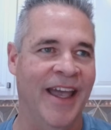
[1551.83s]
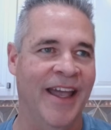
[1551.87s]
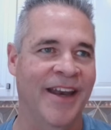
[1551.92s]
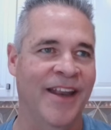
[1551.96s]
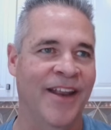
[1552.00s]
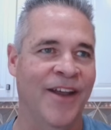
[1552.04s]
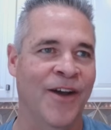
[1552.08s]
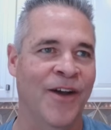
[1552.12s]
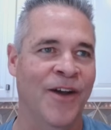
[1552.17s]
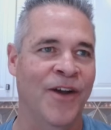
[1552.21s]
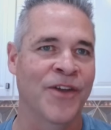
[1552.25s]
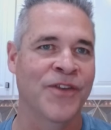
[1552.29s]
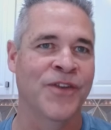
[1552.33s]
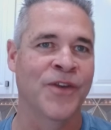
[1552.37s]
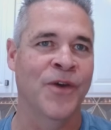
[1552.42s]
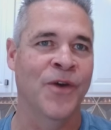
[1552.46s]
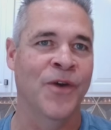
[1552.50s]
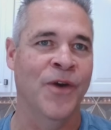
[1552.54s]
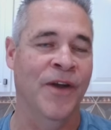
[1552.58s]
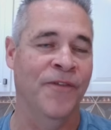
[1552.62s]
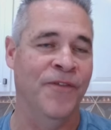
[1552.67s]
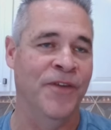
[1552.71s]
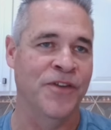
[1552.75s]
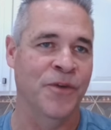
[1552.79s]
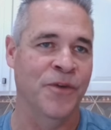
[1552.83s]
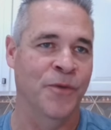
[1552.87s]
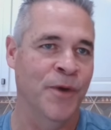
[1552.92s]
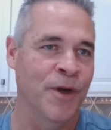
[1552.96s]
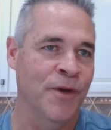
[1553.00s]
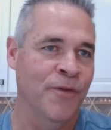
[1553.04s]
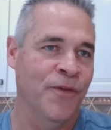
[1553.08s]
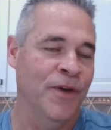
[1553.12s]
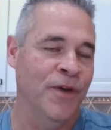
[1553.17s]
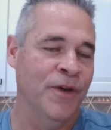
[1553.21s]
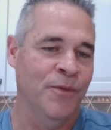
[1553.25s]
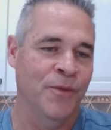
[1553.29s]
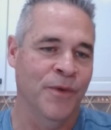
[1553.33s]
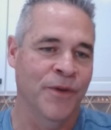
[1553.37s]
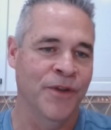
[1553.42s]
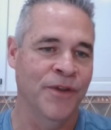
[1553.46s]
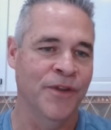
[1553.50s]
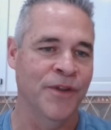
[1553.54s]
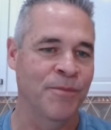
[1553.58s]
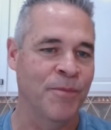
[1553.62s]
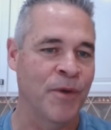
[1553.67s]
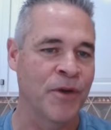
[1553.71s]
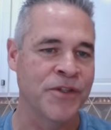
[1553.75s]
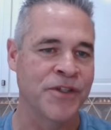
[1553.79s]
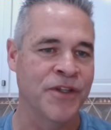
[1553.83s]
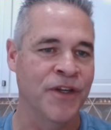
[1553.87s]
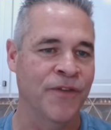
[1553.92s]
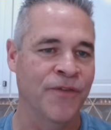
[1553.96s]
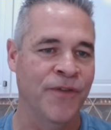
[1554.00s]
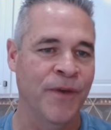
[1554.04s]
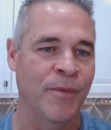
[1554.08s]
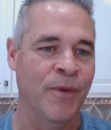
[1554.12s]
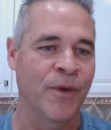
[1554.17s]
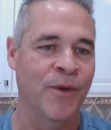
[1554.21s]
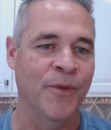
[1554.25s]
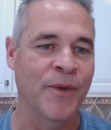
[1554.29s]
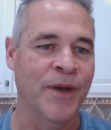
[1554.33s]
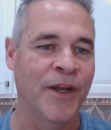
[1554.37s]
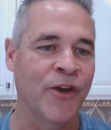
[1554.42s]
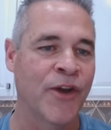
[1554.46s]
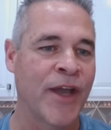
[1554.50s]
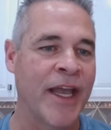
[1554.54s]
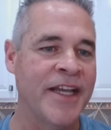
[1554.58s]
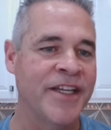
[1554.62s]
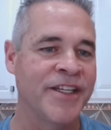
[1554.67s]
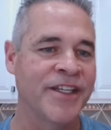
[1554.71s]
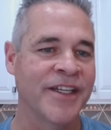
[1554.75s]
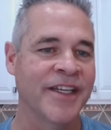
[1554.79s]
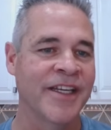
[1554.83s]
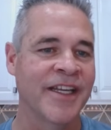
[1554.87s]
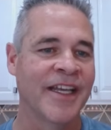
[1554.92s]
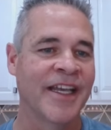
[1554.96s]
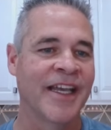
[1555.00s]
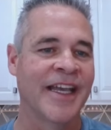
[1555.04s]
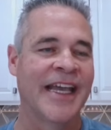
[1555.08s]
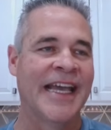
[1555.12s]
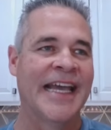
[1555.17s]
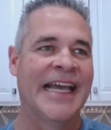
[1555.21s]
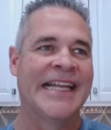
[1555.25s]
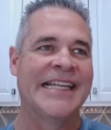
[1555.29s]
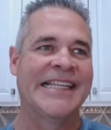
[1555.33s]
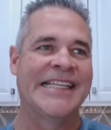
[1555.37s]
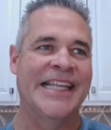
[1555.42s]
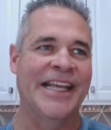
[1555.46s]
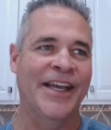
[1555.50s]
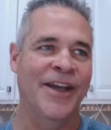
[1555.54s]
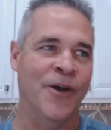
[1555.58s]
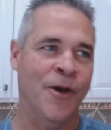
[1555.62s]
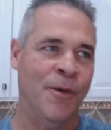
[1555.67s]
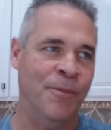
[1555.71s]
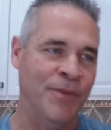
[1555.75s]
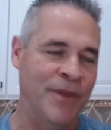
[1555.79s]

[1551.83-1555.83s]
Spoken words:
And also, if it's a rear foot, we'll do the posterior fibular relocation to